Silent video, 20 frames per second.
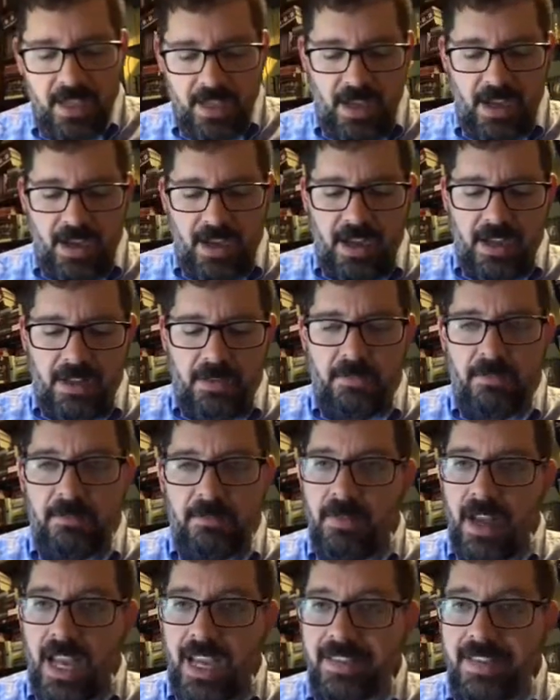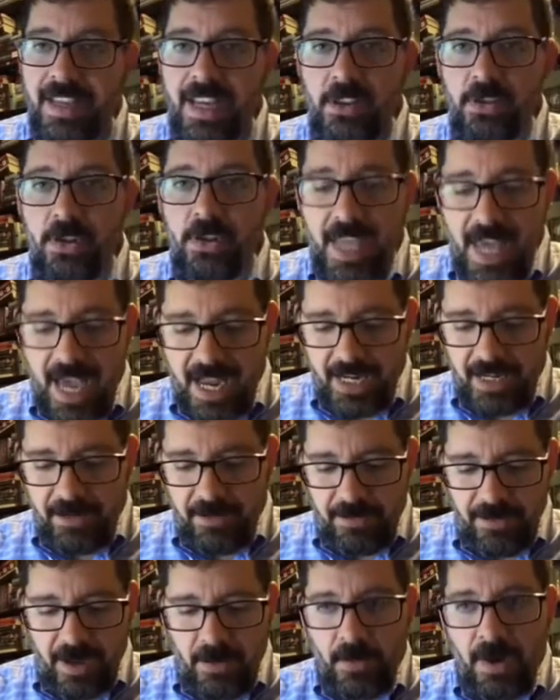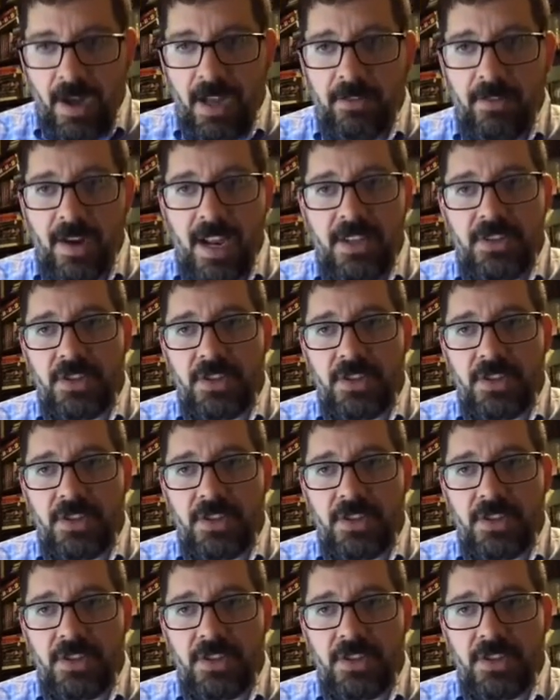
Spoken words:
I can take a look at it if I want, right?